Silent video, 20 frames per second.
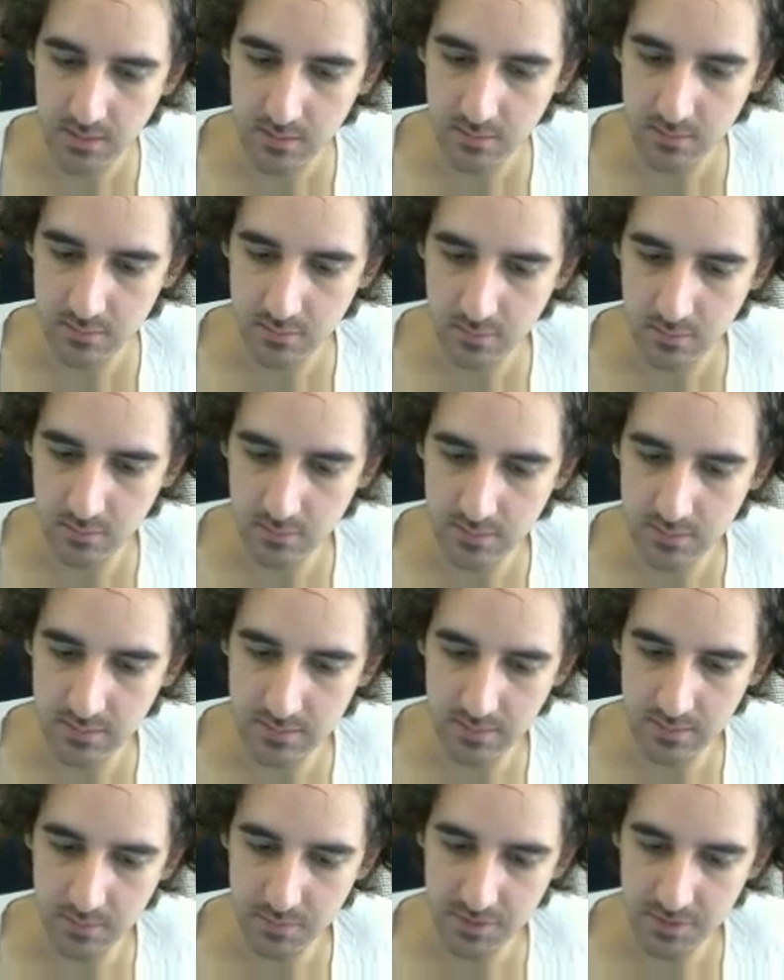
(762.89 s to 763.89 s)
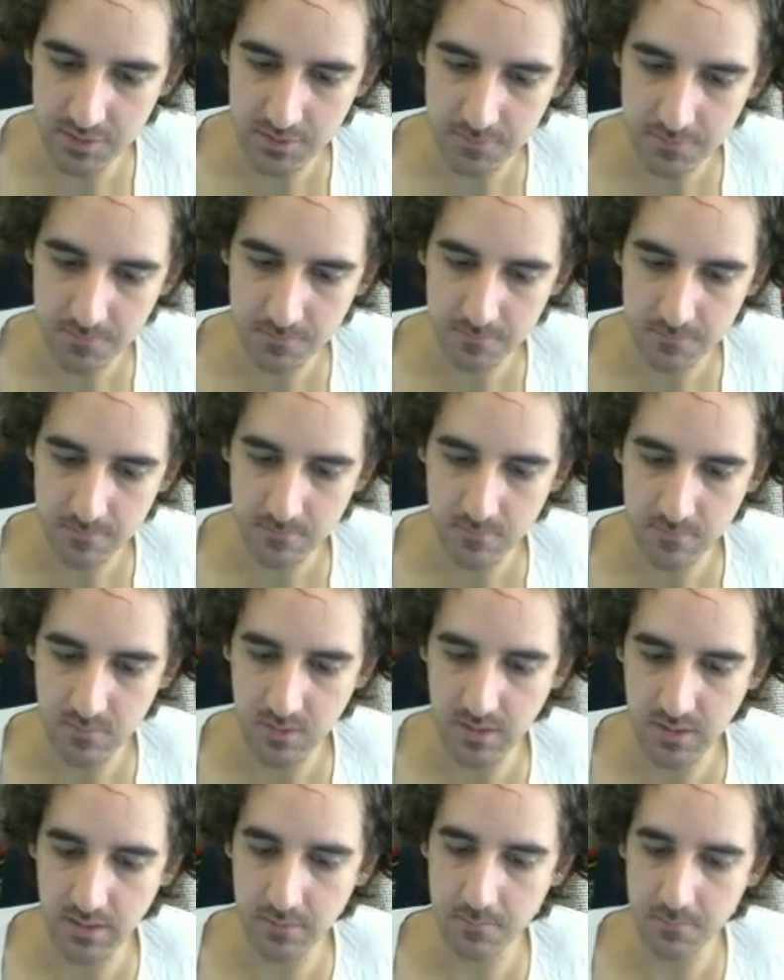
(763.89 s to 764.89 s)
So this image.
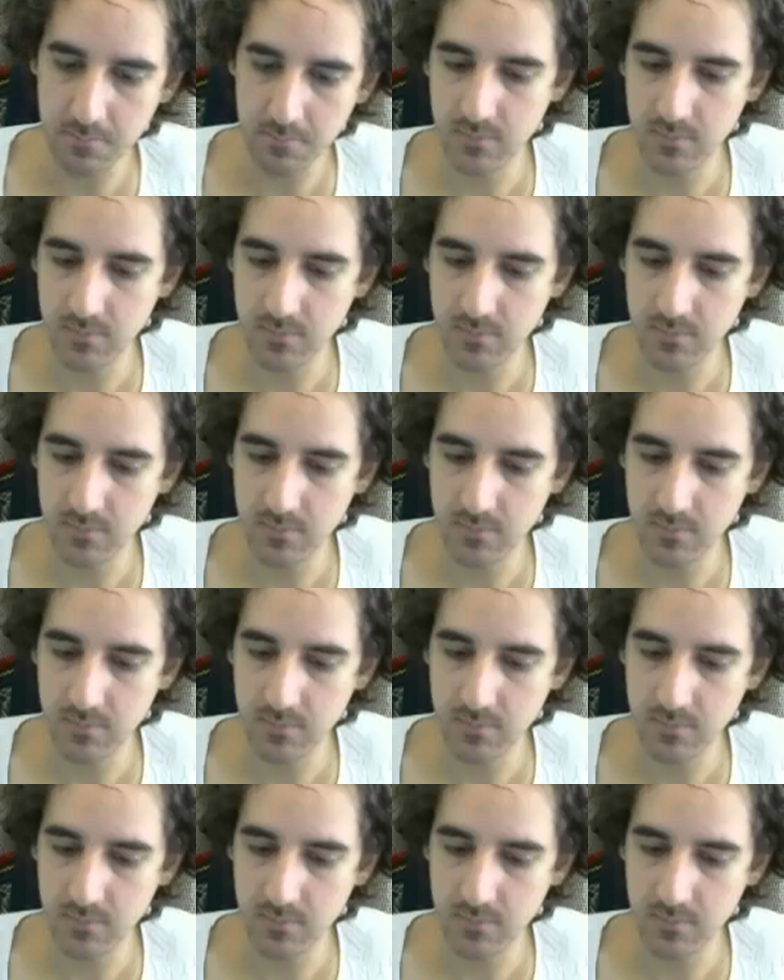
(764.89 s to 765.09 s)
Okay.